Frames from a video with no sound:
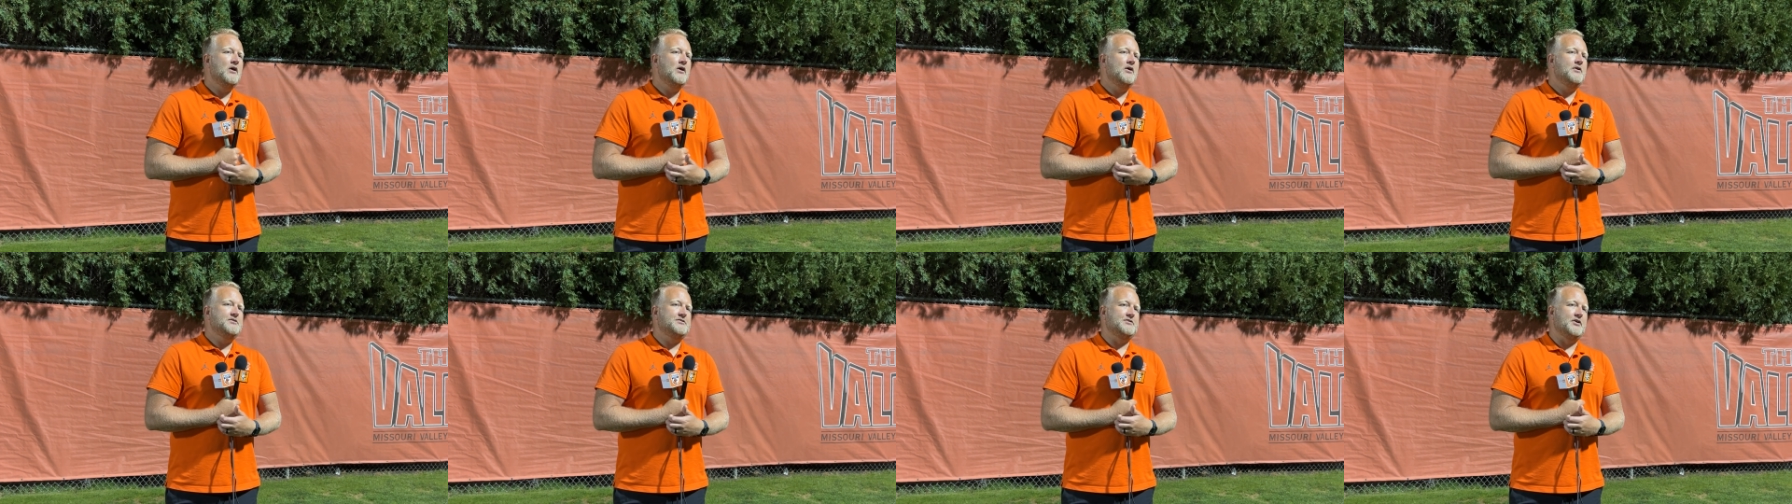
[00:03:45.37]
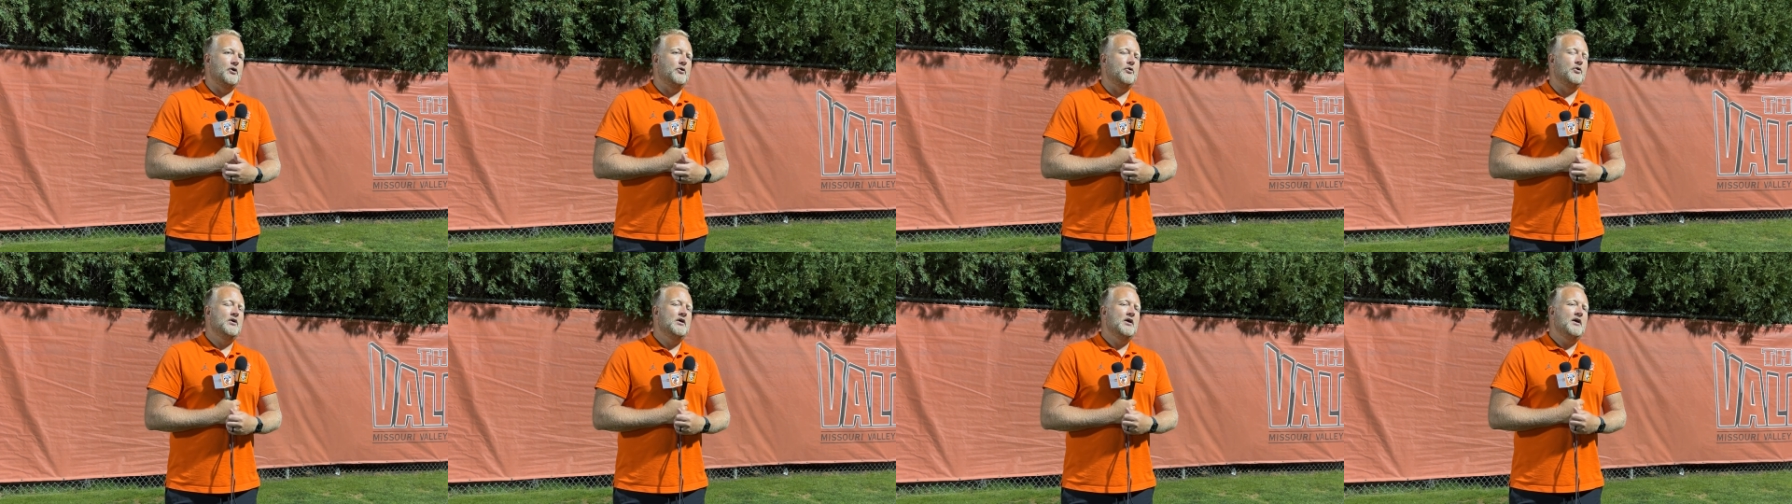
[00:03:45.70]

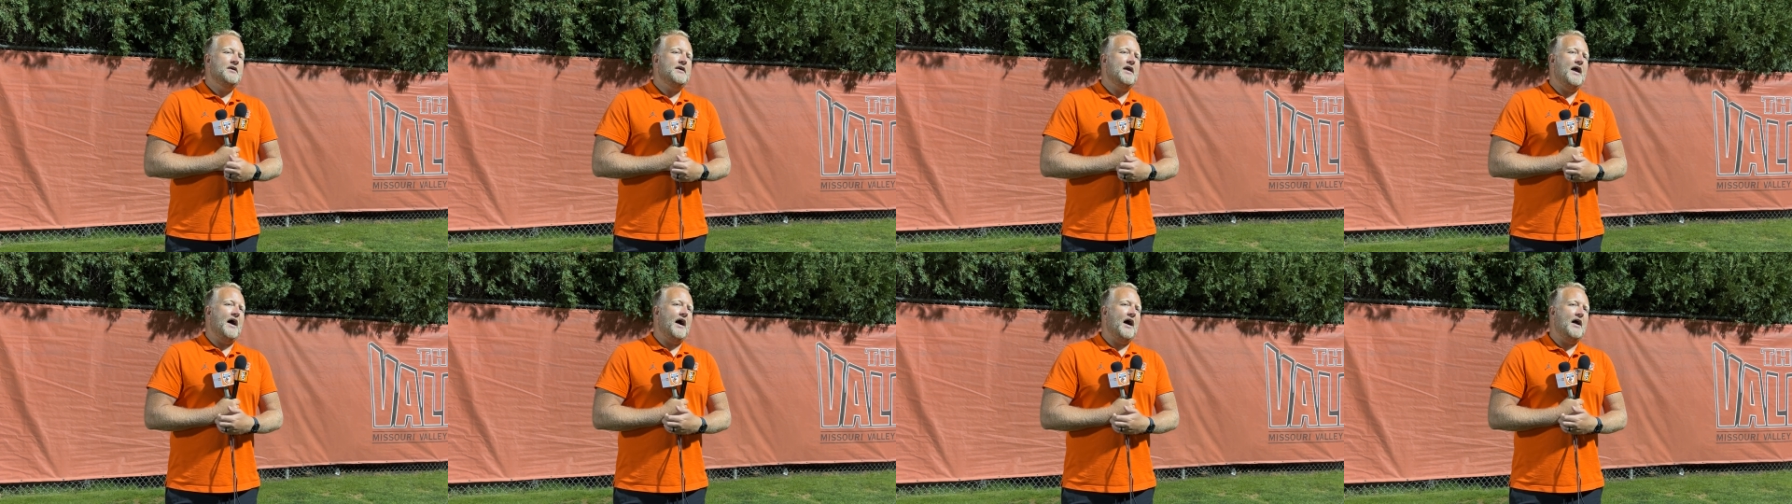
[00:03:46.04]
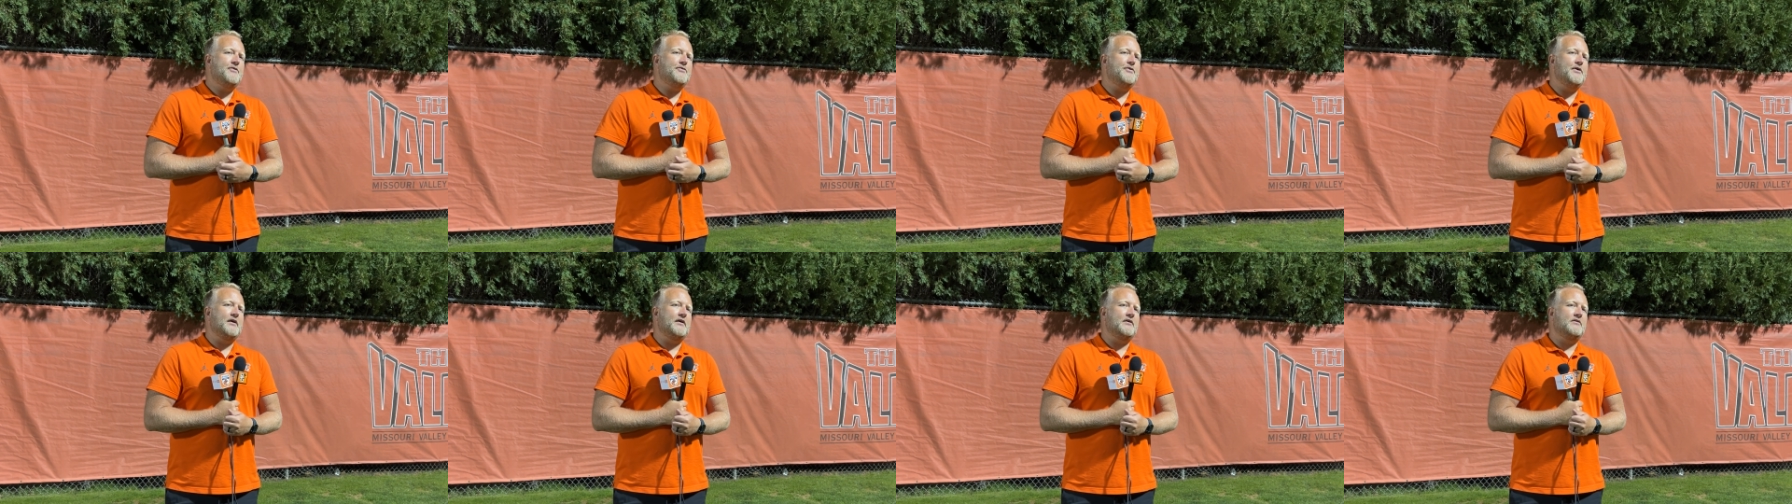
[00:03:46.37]
So, yeah, I
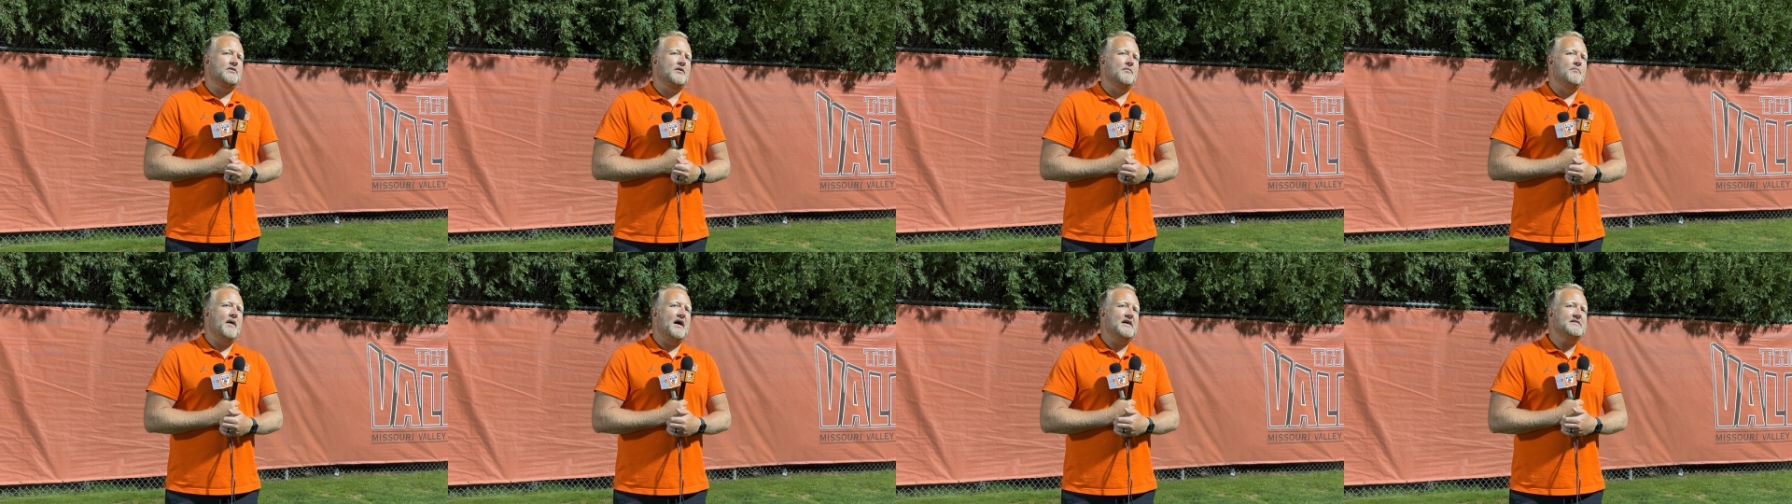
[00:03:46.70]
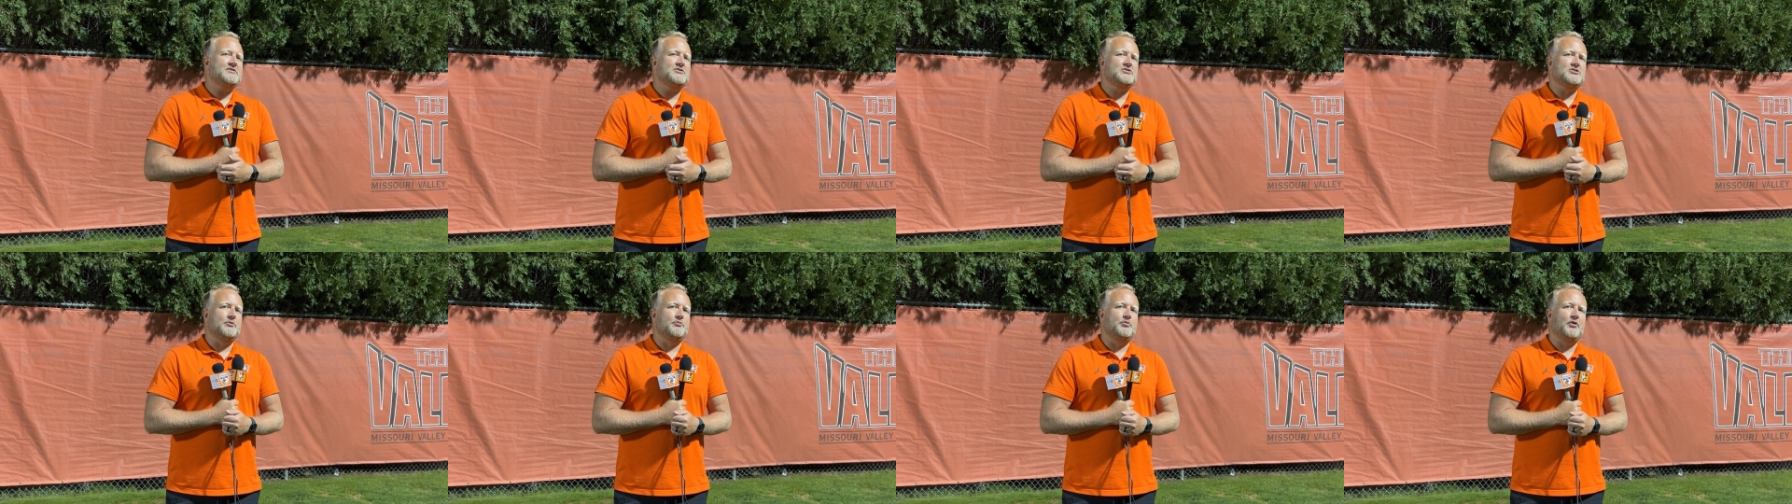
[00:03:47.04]
think the
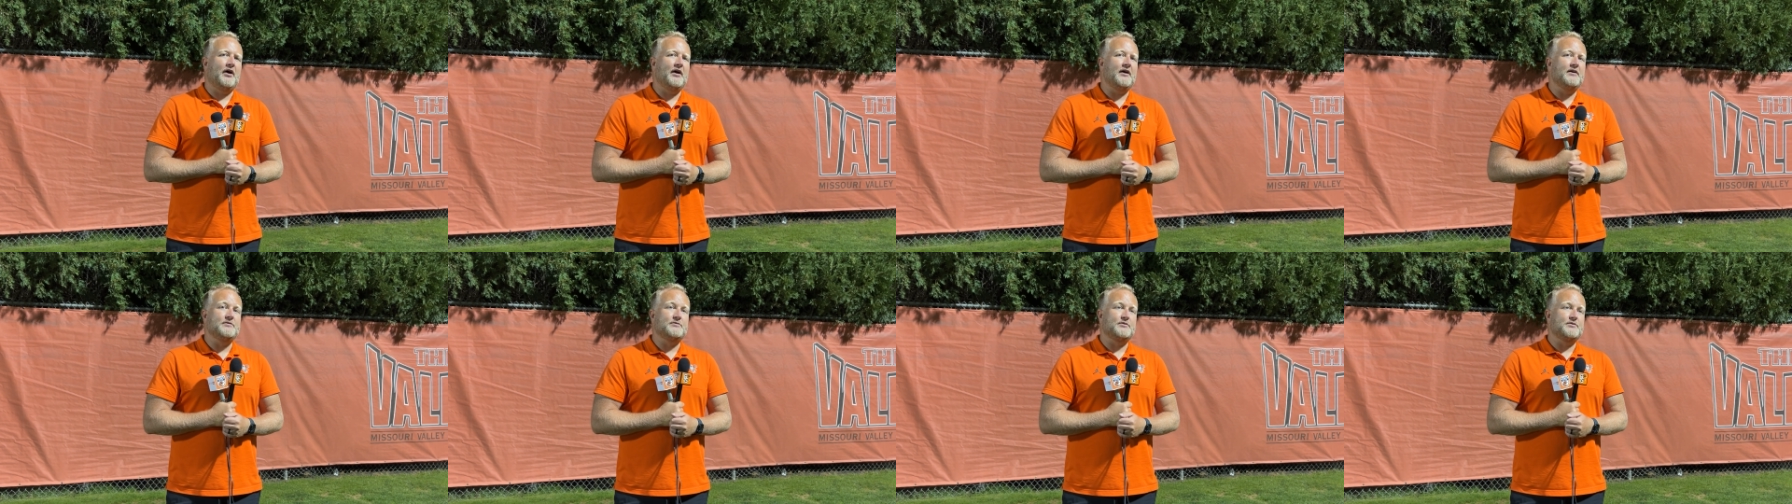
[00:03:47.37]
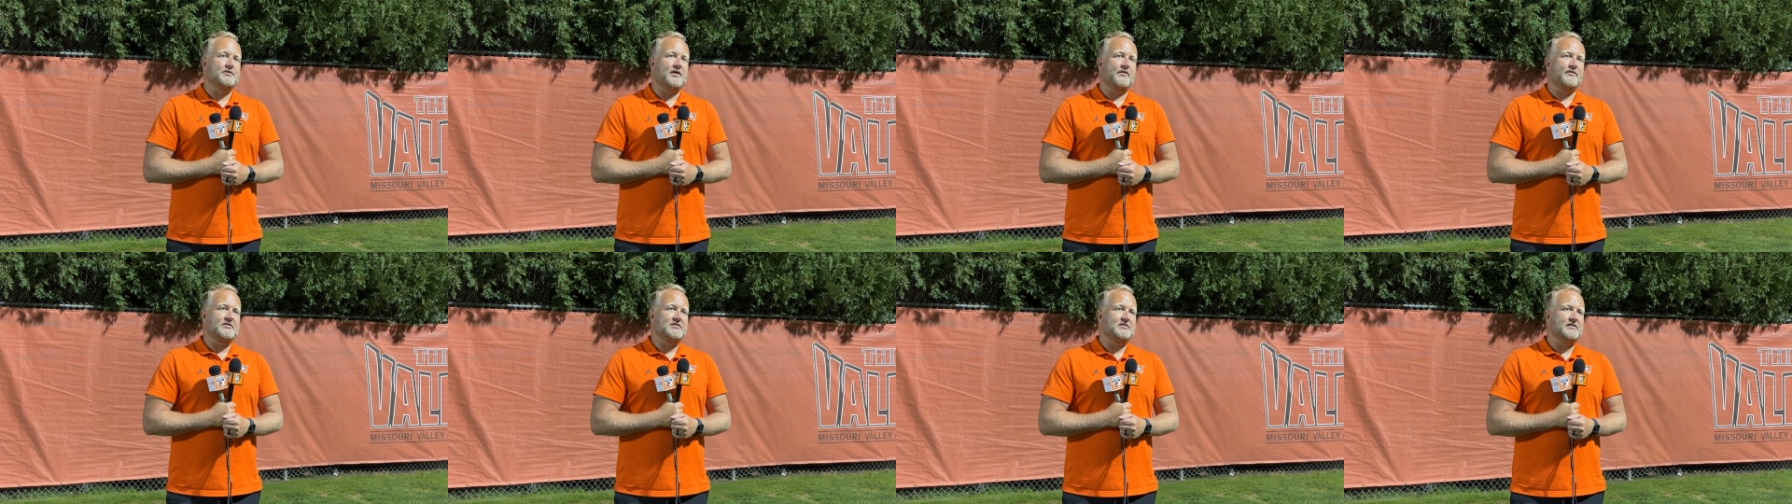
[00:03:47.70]
message to the players was
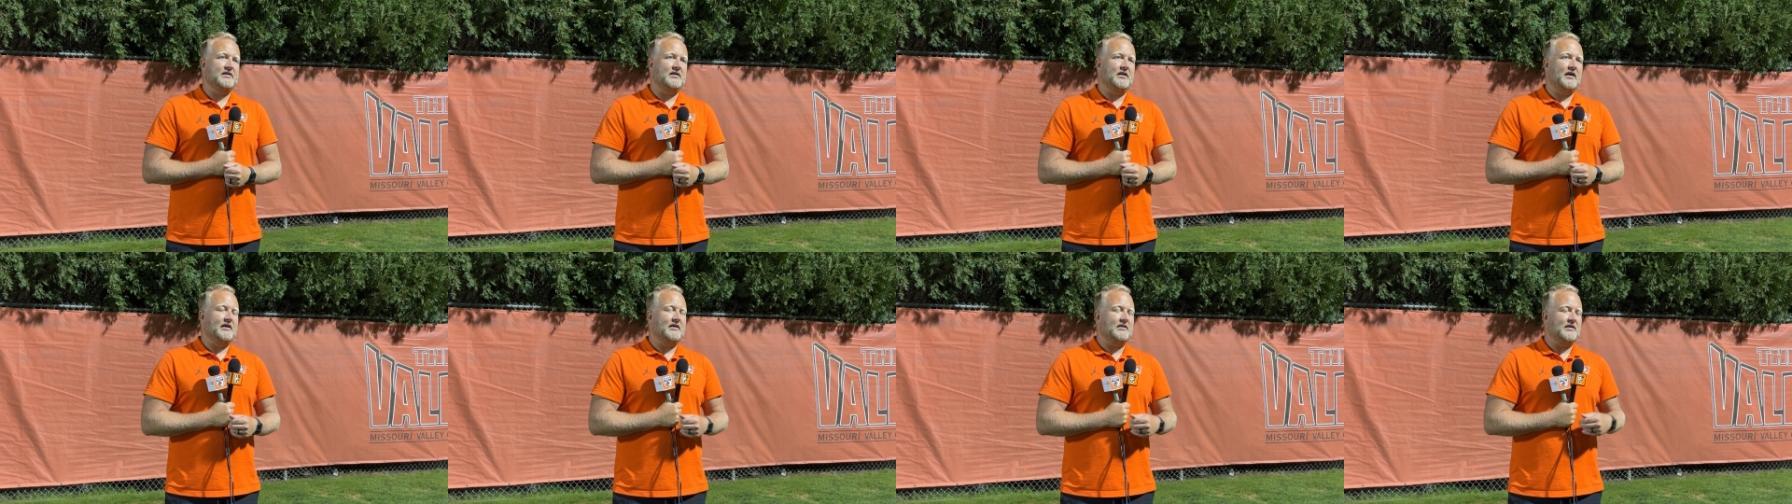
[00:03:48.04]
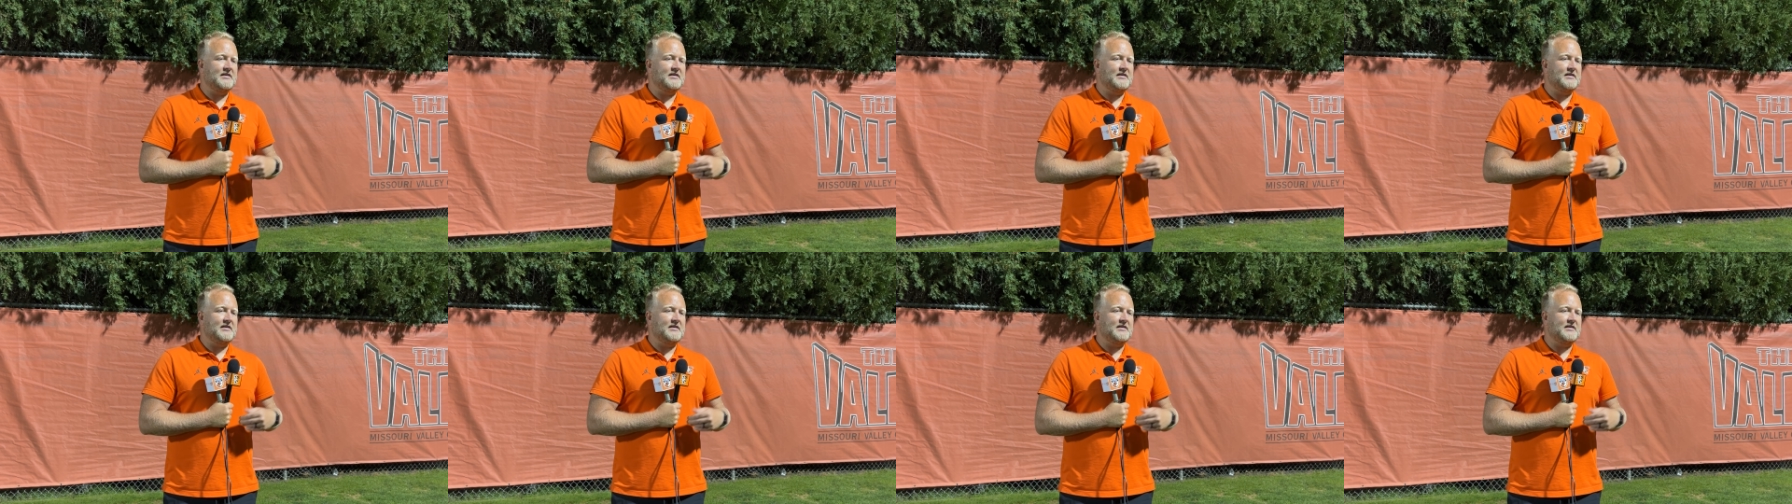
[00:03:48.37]
obviously like,